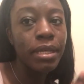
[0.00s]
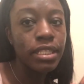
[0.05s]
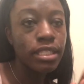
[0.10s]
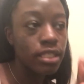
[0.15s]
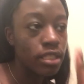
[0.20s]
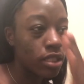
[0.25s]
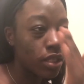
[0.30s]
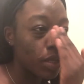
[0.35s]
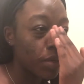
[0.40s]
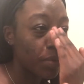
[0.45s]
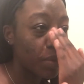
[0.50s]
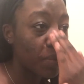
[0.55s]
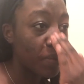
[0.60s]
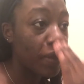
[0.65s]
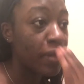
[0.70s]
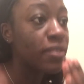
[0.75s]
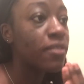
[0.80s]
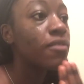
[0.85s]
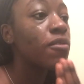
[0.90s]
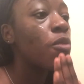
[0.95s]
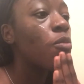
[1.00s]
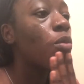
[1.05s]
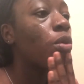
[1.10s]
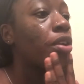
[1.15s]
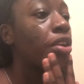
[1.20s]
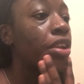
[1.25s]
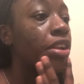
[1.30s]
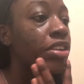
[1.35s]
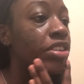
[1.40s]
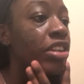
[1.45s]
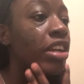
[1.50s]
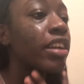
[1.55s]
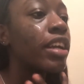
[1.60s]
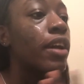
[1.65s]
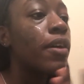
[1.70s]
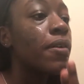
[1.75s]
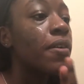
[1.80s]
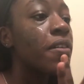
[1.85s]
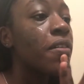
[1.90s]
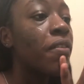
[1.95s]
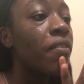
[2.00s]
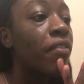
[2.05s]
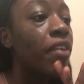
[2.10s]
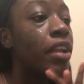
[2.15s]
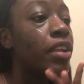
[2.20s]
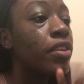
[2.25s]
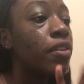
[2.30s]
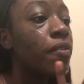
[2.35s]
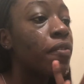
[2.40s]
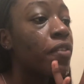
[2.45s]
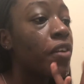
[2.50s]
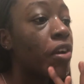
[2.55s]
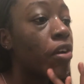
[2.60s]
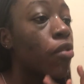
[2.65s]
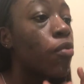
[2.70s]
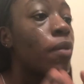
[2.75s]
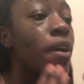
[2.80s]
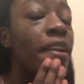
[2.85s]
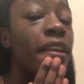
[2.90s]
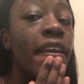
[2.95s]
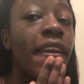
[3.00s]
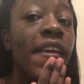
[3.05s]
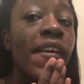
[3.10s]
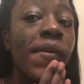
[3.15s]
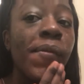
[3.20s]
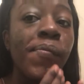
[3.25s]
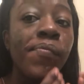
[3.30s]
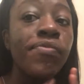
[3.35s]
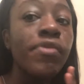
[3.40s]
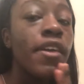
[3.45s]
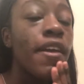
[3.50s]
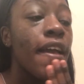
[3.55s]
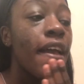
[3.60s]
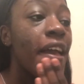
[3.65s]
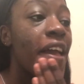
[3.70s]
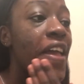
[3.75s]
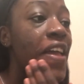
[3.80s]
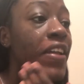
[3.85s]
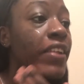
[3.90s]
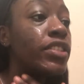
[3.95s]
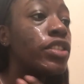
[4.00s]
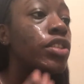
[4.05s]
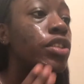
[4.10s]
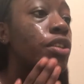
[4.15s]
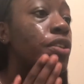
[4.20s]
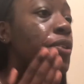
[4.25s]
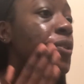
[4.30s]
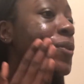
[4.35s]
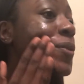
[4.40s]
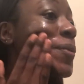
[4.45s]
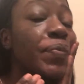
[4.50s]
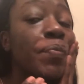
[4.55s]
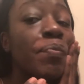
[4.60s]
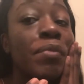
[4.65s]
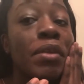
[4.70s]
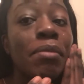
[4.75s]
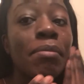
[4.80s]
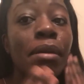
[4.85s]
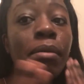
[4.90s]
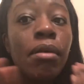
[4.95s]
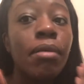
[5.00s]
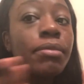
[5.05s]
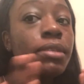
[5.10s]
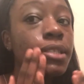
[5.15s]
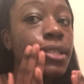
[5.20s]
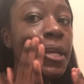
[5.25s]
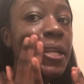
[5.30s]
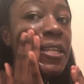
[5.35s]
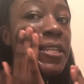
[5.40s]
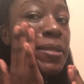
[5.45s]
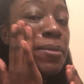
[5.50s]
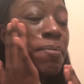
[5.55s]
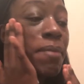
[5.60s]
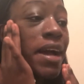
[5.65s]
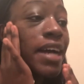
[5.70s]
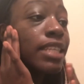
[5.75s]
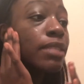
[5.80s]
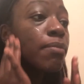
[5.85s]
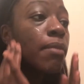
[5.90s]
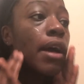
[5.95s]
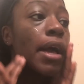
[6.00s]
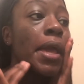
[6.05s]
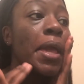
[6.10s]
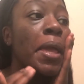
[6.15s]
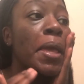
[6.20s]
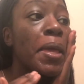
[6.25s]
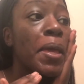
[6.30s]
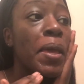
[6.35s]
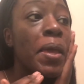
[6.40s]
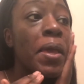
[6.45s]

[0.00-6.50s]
my sister, we went to check out her venue for her wedding, and two, me and my mom decided to pass by